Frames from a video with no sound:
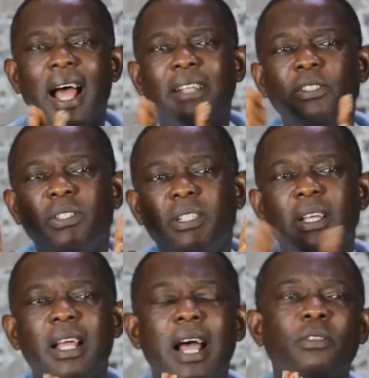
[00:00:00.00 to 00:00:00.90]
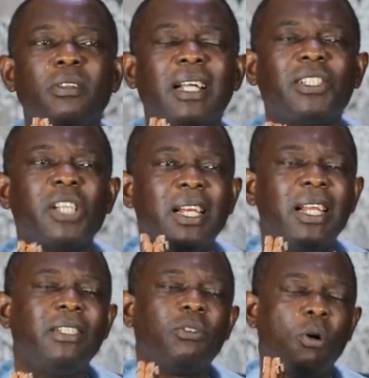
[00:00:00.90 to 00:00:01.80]
And you see, another
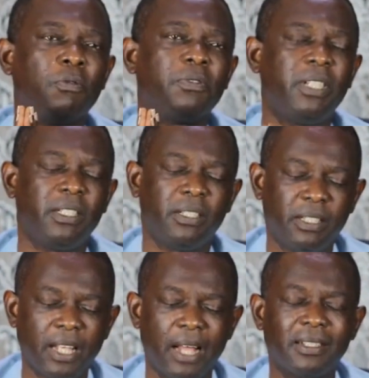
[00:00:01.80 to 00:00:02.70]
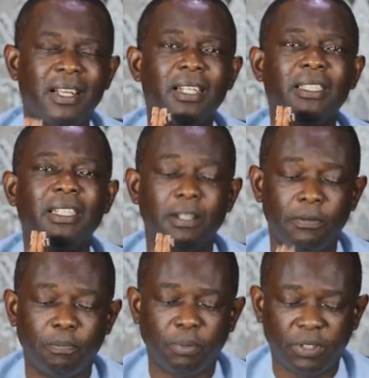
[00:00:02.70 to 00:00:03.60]
challenge of this is that
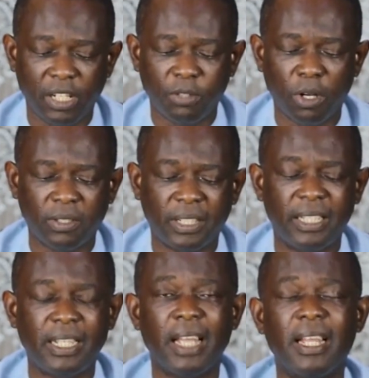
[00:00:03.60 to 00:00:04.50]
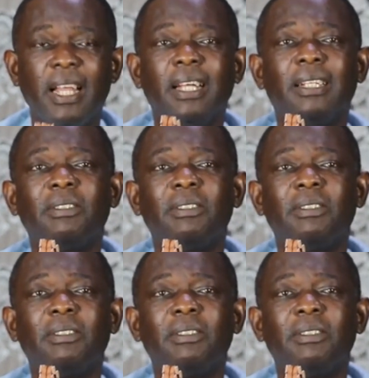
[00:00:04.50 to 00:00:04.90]
the scripture said there